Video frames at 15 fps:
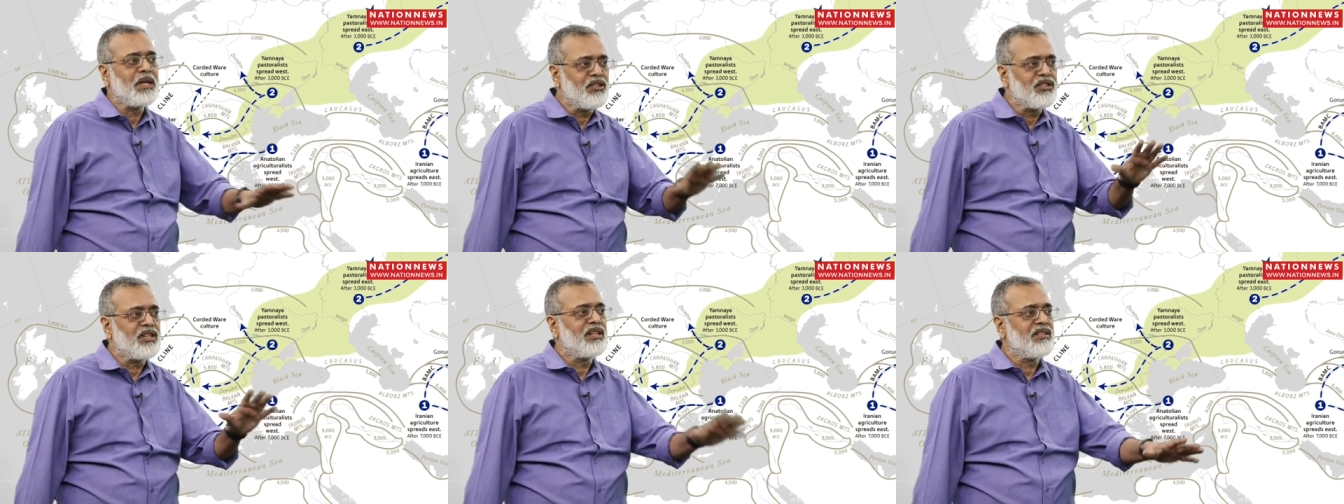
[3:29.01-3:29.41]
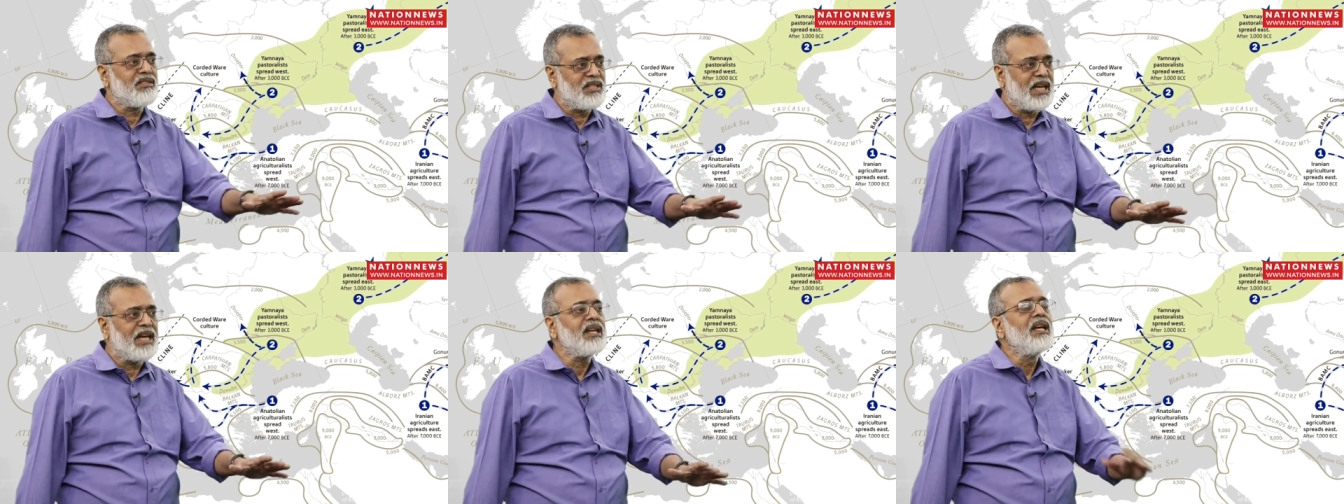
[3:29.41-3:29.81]
picture
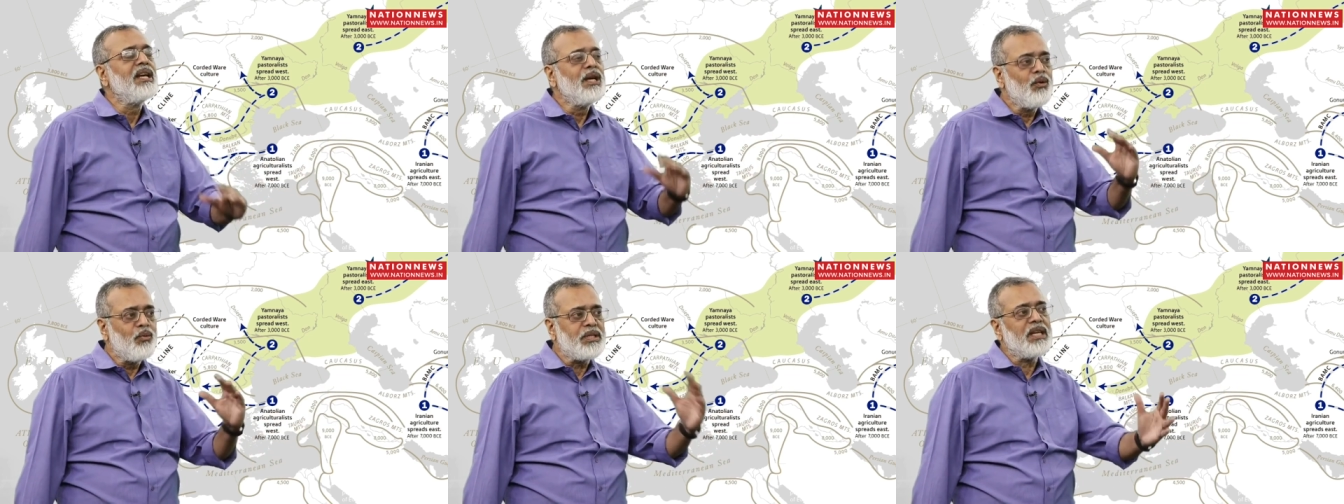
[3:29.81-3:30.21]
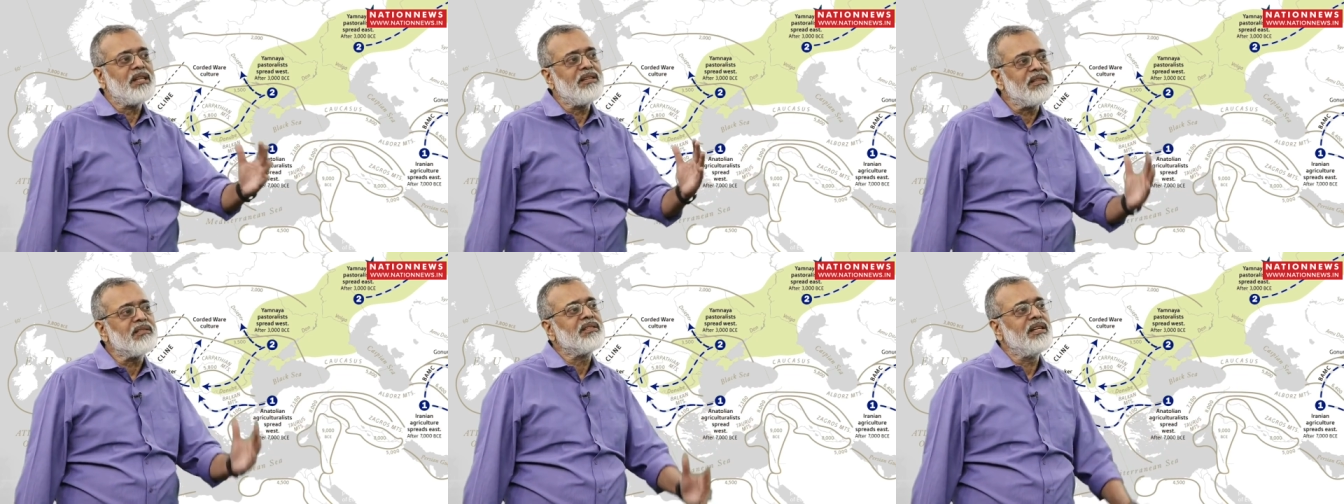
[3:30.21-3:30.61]
as yet, which I
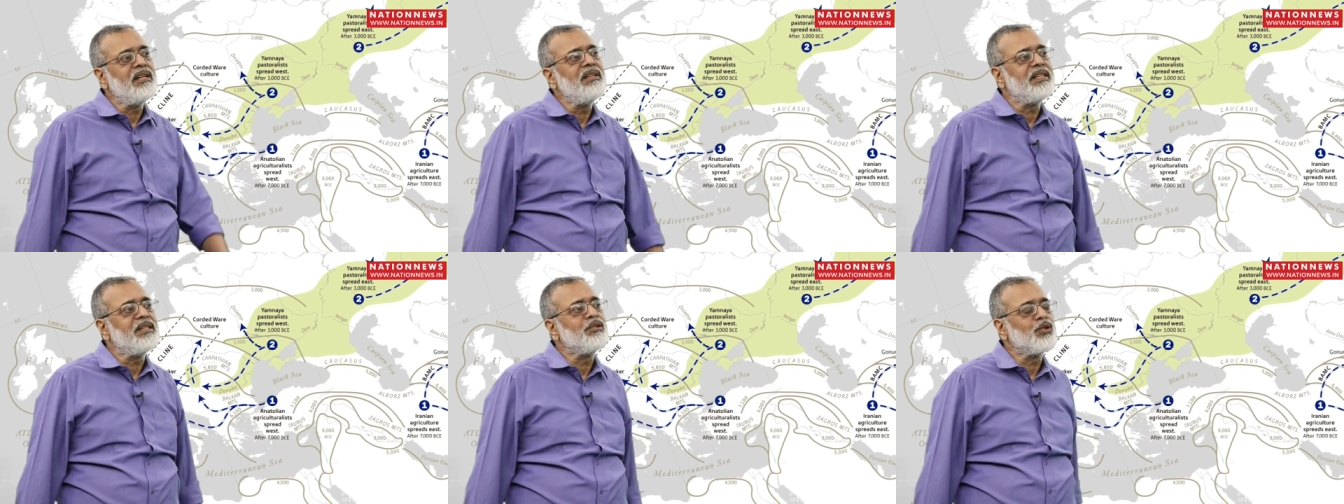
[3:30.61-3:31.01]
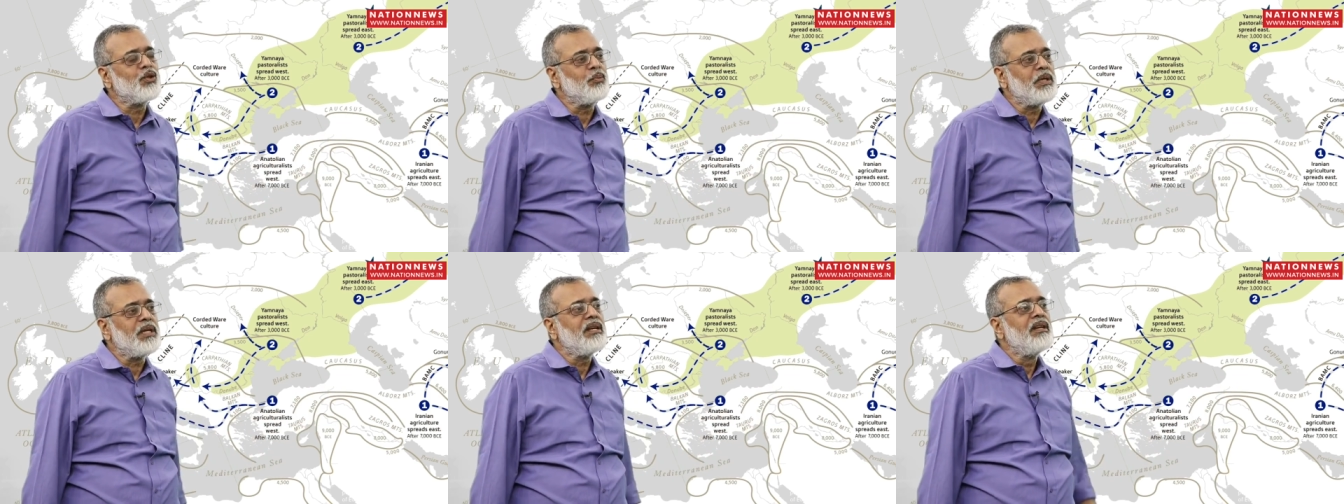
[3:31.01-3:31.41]
think still needs
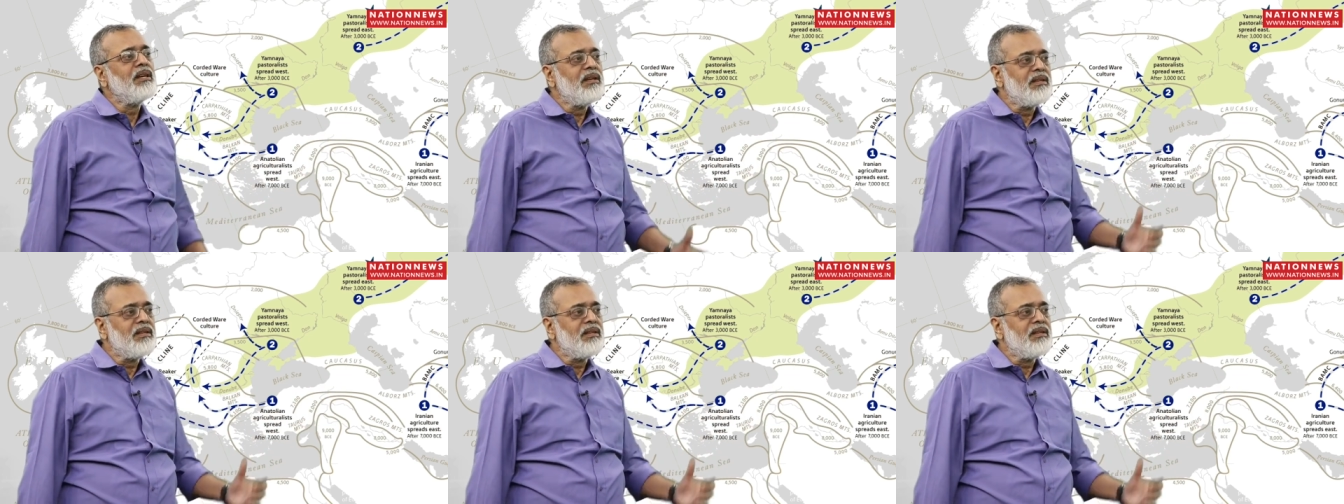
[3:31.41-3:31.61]
to be